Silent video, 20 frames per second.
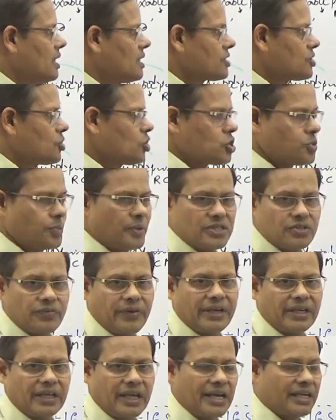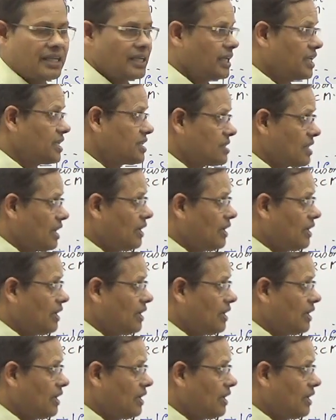So, specified categories